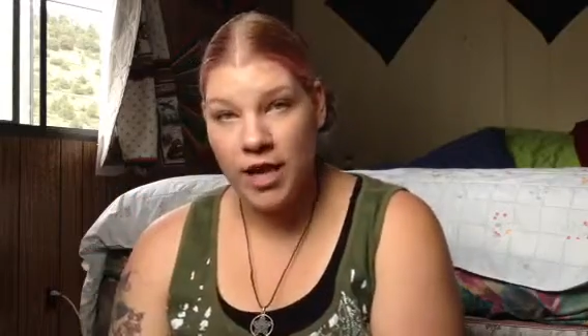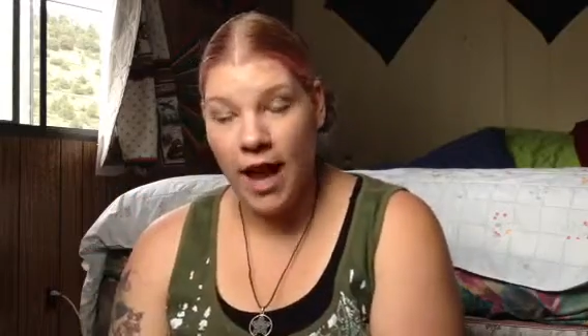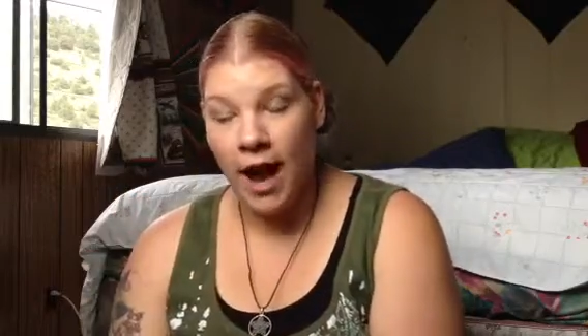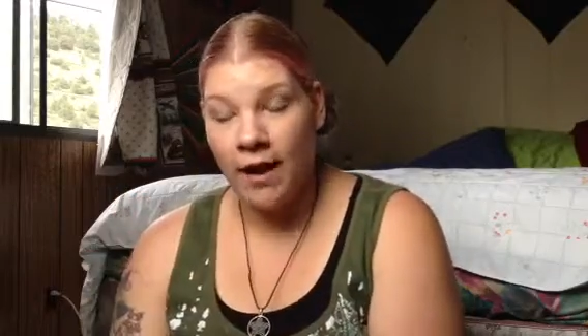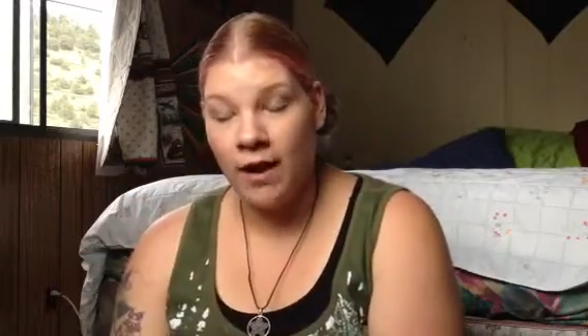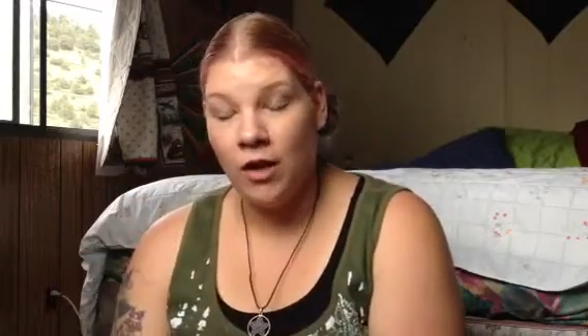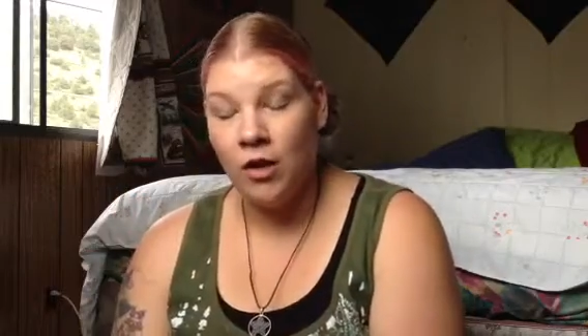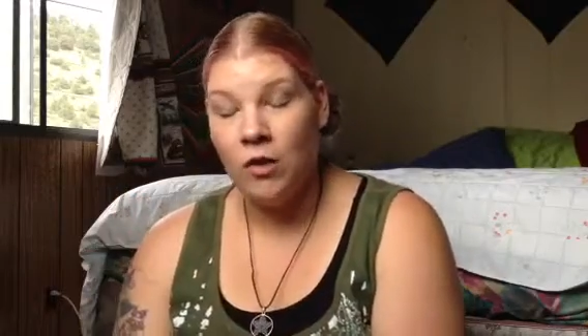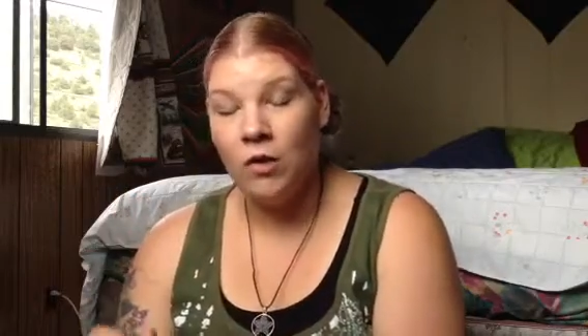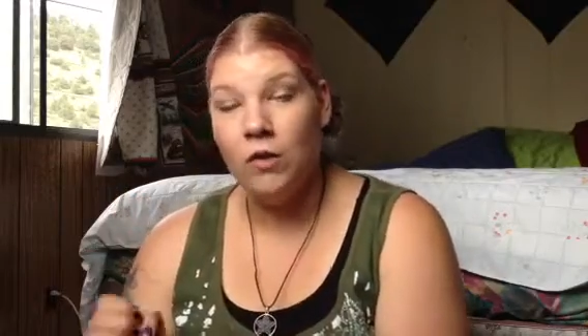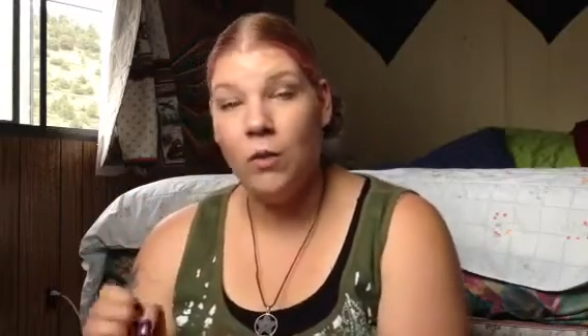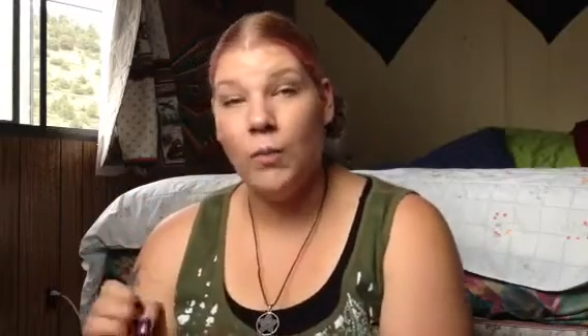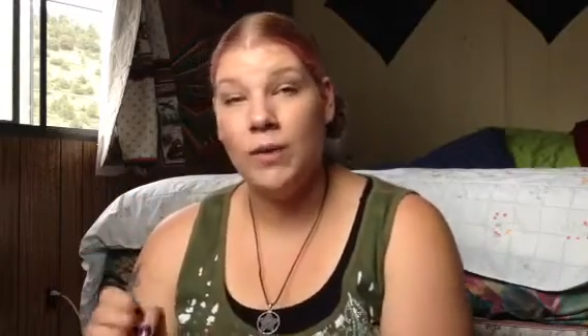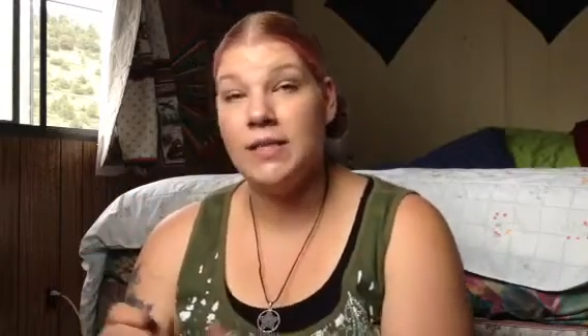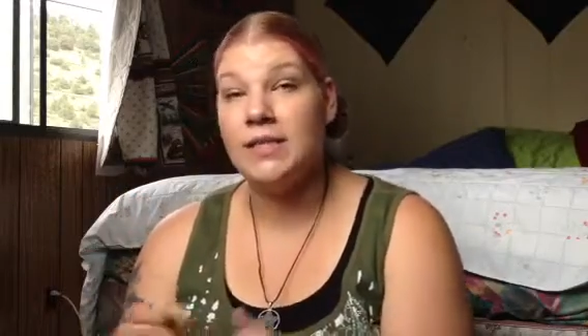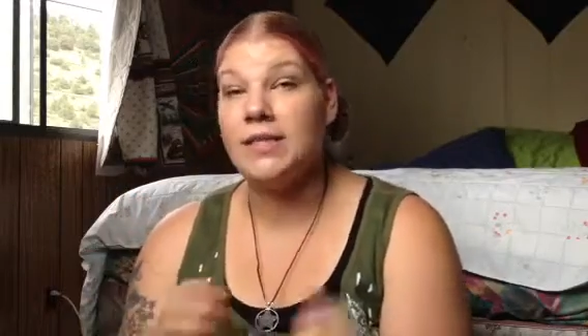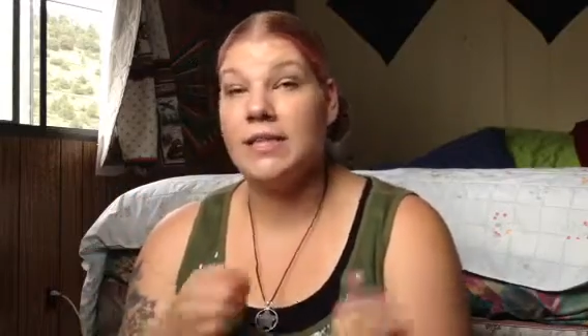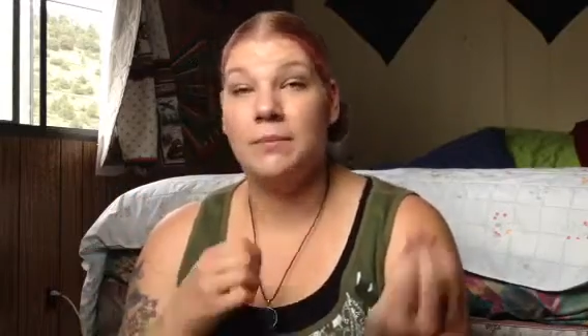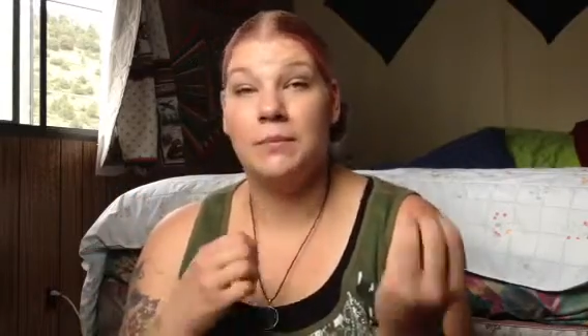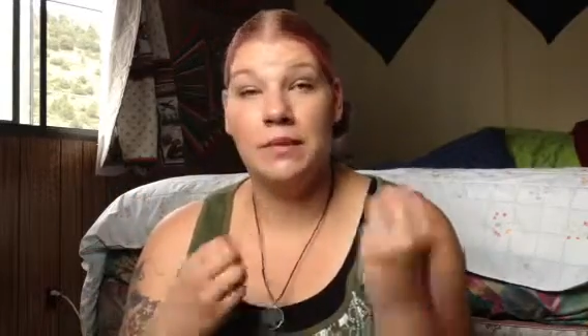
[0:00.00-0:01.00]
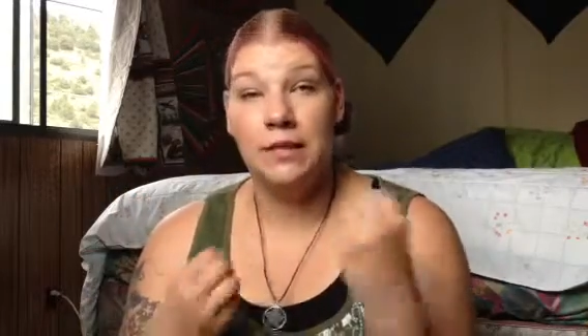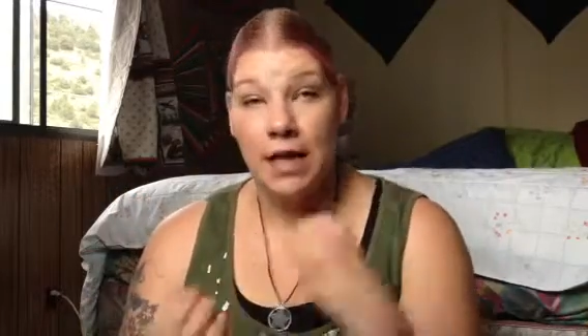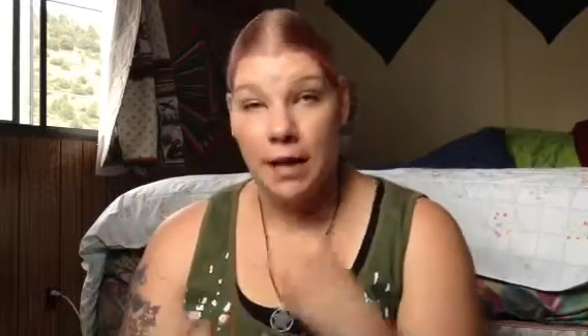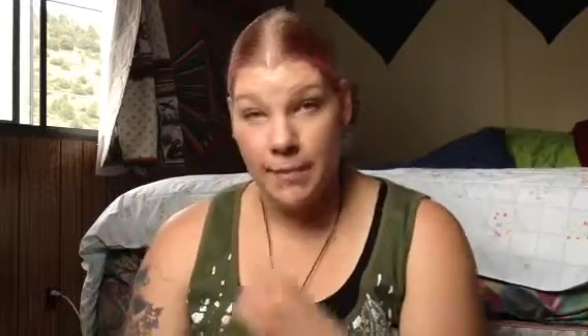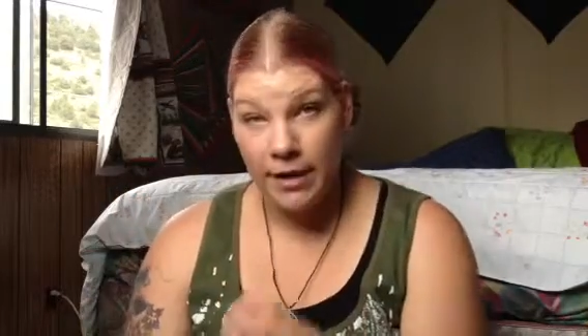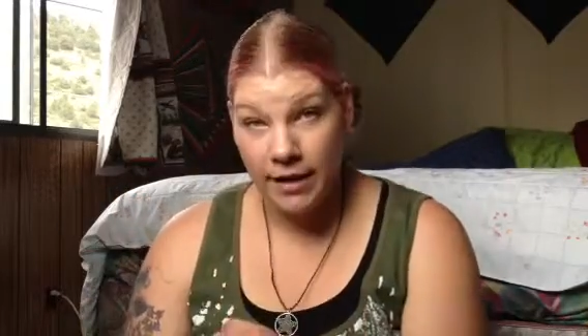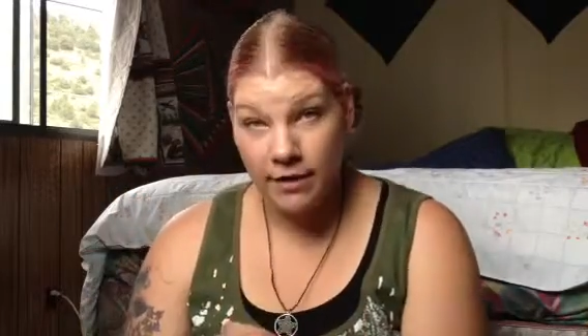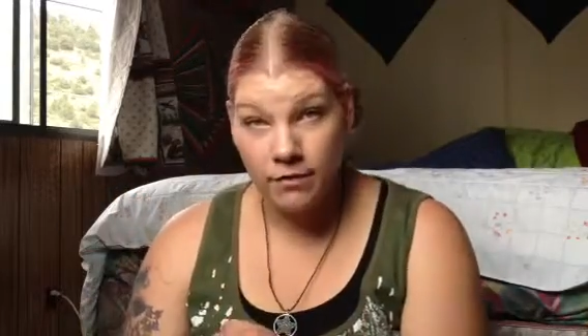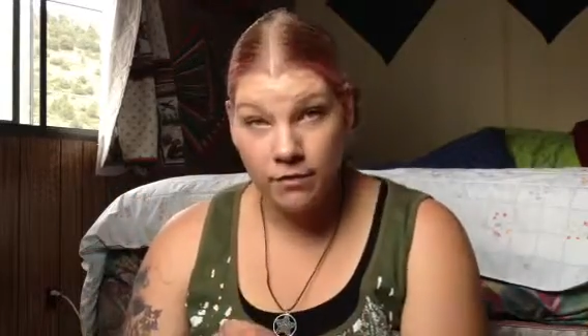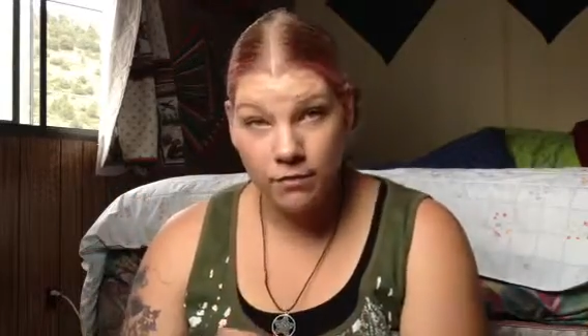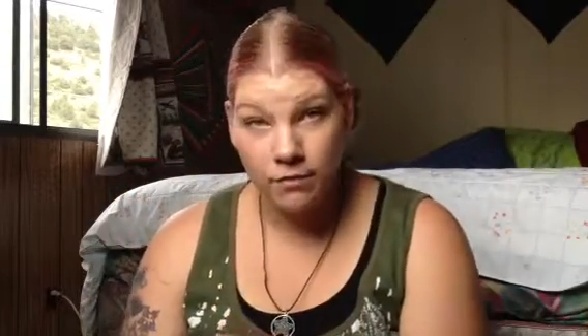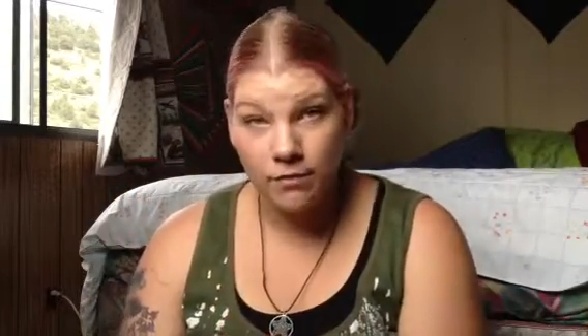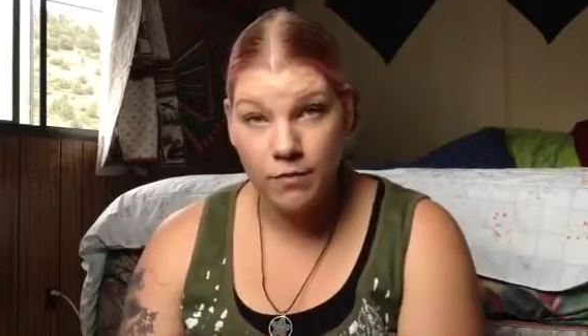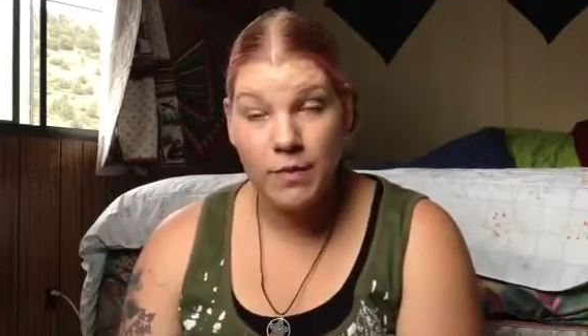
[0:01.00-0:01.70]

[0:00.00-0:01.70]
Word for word: candle with some lemon,